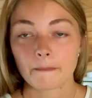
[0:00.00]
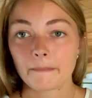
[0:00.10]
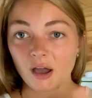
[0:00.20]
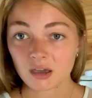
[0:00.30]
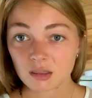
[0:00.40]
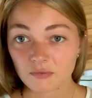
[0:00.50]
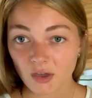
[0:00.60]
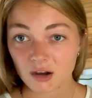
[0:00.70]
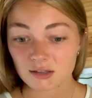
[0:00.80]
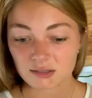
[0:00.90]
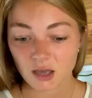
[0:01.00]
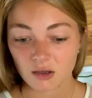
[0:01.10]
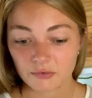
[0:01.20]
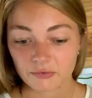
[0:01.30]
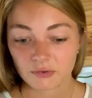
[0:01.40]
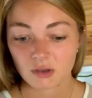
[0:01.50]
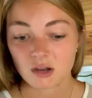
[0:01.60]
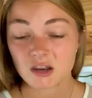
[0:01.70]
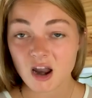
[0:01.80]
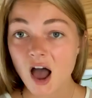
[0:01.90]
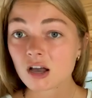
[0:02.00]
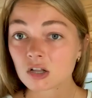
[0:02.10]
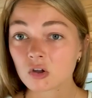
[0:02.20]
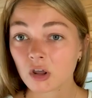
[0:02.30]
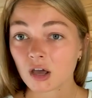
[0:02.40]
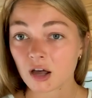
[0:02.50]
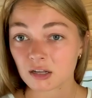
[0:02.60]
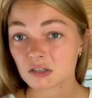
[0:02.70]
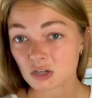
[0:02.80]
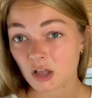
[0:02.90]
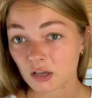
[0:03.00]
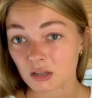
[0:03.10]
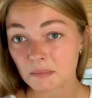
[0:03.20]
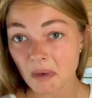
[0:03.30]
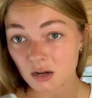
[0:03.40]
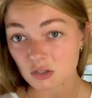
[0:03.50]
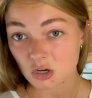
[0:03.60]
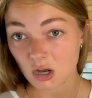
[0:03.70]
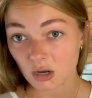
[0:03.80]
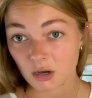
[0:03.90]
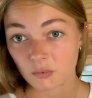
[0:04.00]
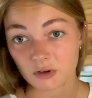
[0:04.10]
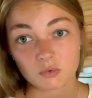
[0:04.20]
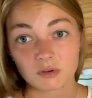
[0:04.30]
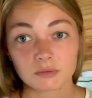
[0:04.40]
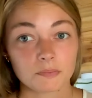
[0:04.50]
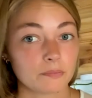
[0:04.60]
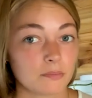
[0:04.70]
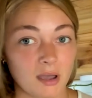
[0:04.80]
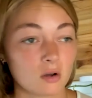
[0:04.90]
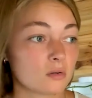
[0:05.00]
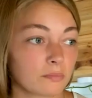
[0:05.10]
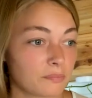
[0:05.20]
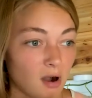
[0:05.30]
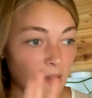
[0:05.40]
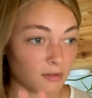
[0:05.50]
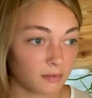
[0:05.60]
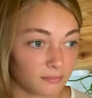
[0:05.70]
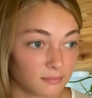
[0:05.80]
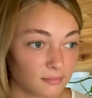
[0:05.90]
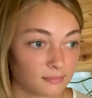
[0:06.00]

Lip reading: Buying the van itself, not including uninstalling all the metal junk, which was my own problem,